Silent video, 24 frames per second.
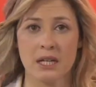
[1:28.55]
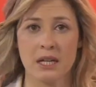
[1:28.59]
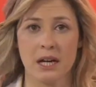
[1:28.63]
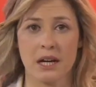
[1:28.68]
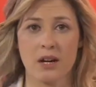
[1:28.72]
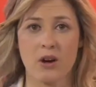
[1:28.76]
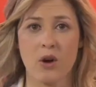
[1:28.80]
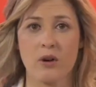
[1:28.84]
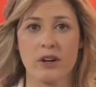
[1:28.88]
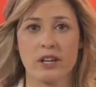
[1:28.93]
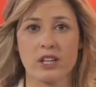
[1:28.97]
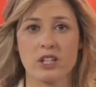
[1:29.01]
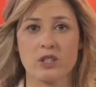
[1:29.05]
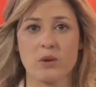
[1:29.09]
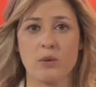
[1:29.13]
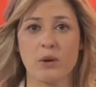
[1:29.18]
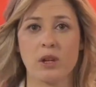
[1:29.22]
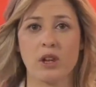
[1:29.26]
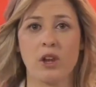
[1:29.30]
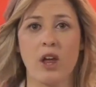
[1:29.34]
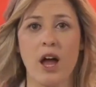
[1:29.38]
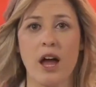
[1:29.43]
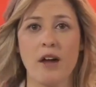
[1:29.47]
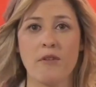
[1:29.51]
according to
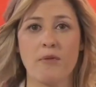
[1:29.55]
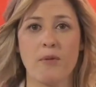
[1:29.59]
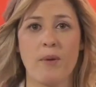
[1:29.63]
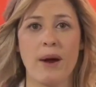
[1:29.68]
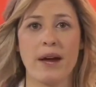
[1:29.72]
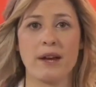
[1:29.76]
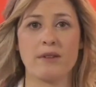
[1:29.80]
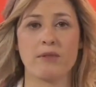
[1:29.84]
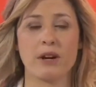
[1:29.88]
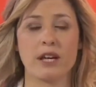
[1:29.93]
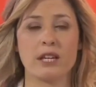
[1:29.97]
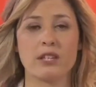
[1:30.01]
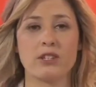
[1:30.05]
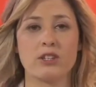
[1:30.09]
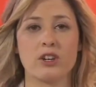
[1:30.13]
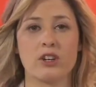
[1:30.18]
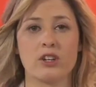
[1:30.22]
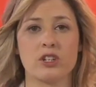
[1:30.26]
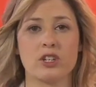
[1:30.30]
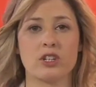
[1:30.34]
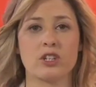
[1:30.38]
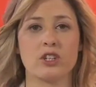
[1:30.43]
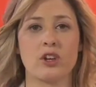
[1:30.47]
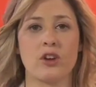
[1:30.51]
a Lifeway
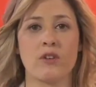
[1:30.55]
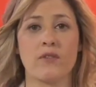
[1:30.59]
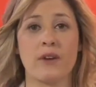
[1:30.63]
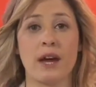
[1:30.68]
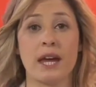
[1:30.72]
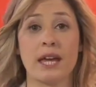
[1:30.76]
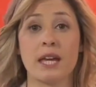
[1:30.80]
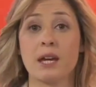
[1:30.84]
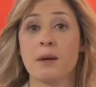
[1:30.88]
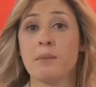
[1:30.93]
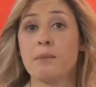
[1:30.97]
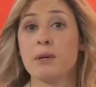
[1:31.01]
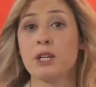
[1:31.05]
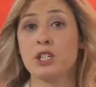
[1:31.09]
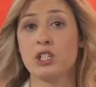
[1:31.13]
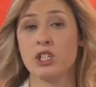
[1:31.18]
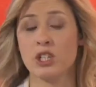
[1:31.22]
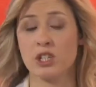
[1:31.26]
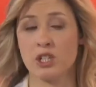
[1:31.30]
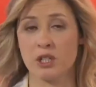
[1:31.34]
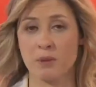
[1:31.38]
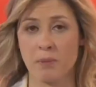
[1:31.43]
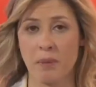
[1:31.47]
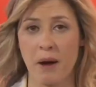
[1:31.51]
research survey
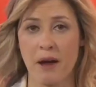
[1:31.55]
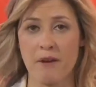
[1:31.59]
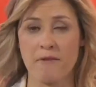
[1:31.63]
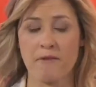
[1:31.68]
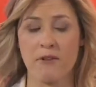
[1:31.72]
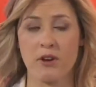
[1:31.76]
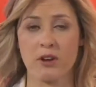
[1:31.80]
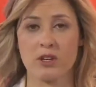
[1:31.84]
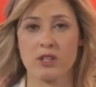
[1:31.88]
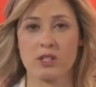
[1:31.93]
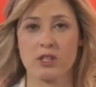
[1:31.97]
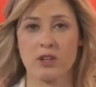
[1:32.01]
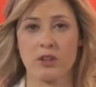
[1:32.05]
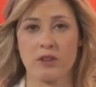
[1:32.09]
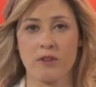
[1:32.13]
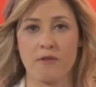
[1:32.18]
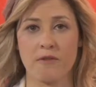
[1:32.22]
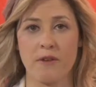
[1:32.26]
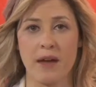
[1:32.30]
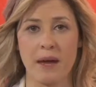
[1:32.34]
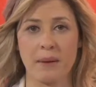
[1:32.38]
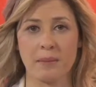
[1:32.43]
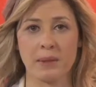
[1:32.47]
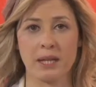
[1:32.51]
commissioned by Focus on the
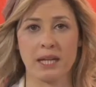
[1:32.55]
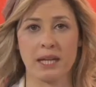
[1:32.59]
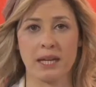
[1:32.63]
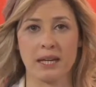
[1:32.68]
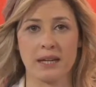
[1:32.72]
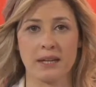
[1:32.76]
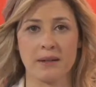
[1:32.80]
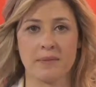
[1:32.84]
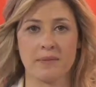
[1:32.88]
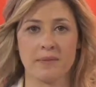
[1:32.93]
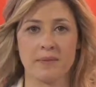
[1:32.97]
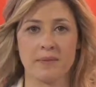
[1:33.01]
Family.